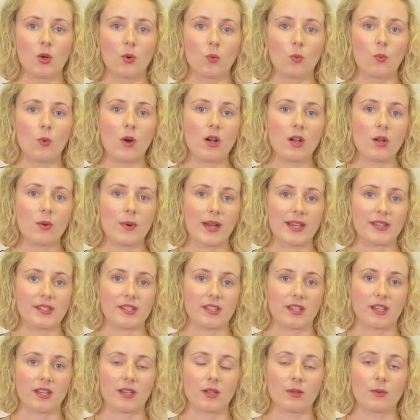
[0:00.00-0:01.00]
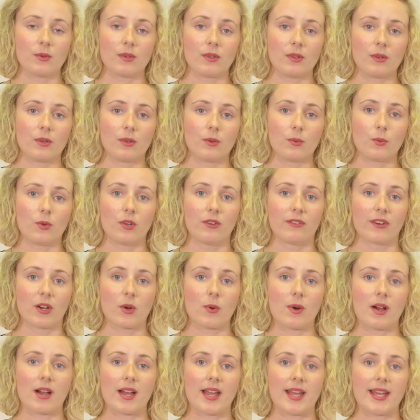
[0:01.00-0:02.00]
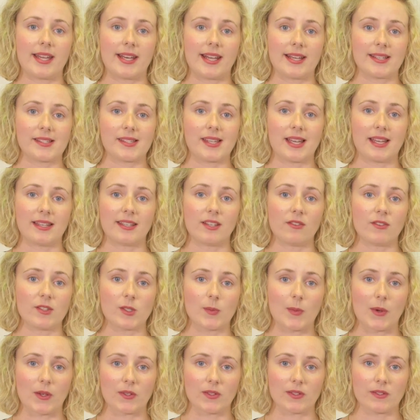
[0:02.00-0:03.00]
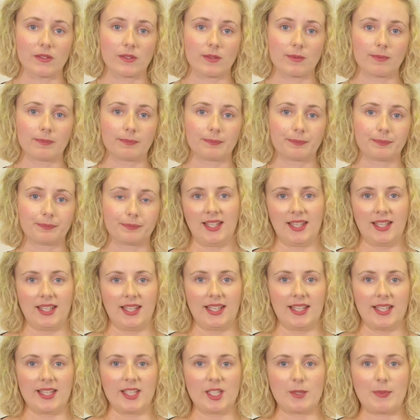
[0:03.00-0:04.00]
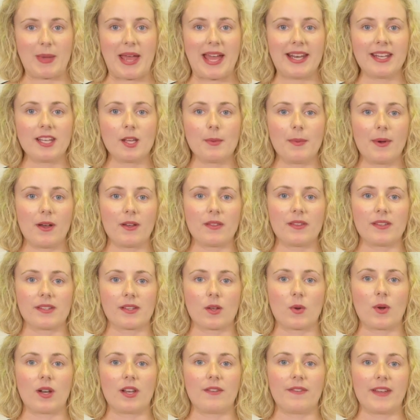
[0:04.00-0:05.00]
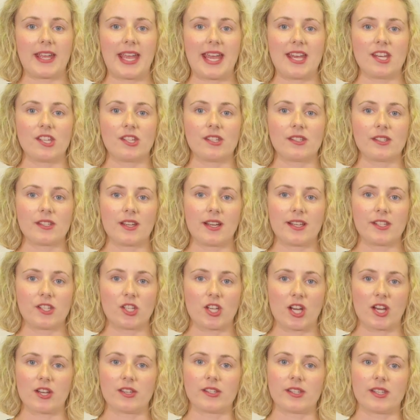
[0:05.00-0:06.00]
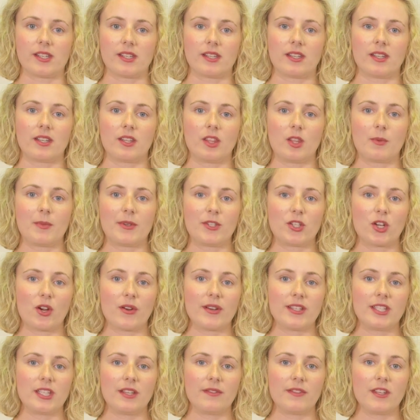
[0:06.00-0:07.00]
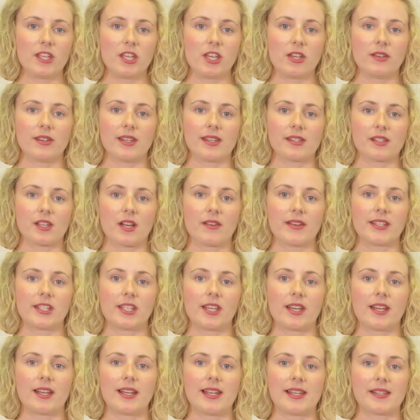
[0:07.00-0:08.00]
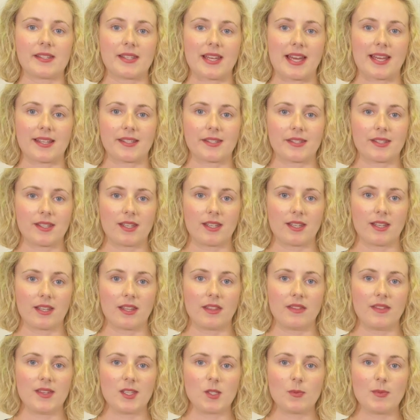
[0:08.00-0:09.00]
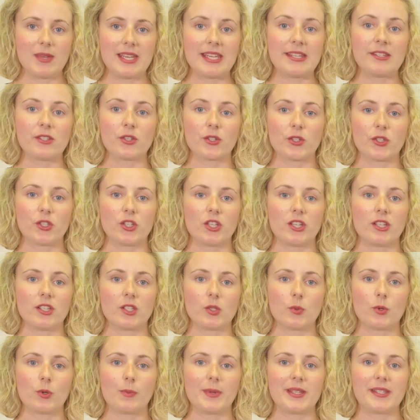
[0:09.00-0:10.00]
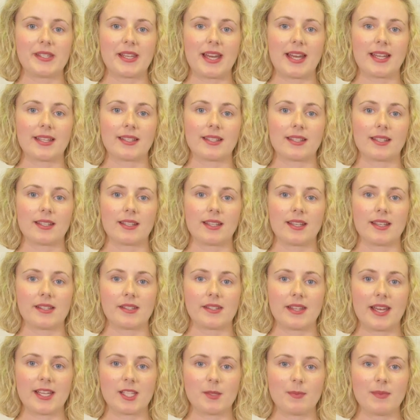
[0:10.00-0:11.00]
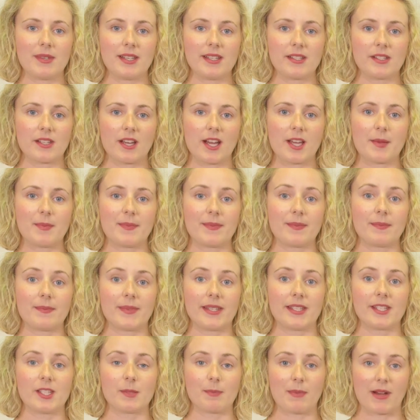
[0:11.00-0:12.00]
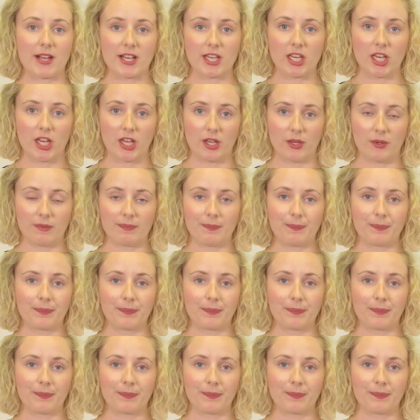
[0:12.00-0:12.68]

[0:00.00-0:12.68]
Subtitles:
1 question will require an extended response. Depending upon the qualification size chosen, the majority of the units are internally assessed. This means your students will be set assessment assignments by you.